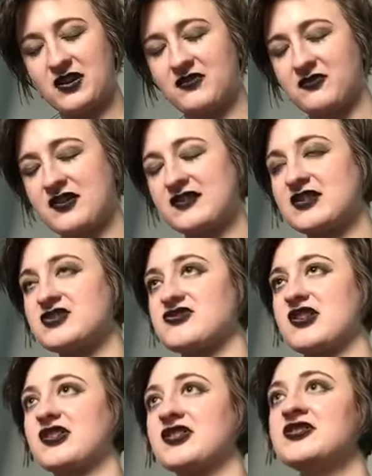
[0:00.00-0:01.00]
Friendly
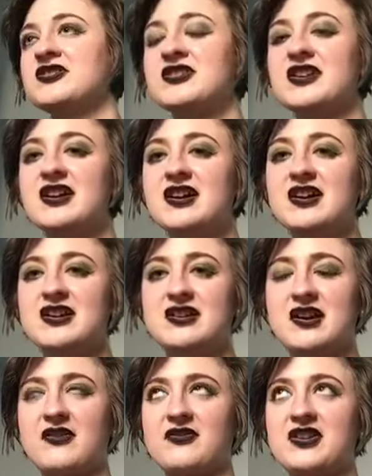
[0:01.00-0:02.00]
Dragon.
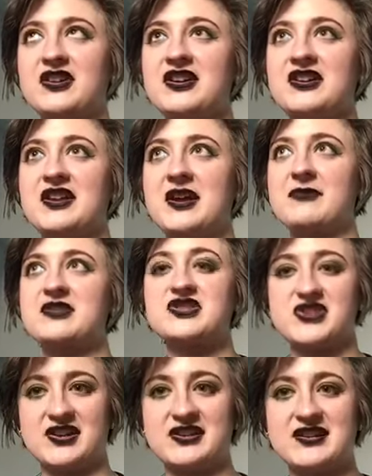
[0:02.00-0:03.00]
I think her name's
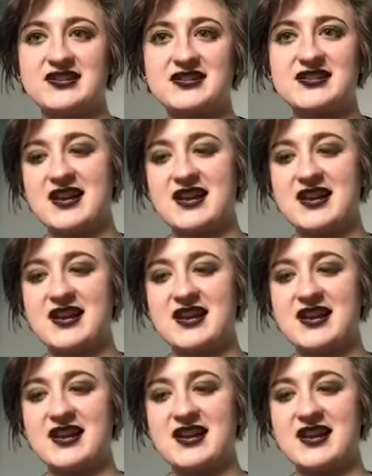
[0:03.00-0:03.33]
Janet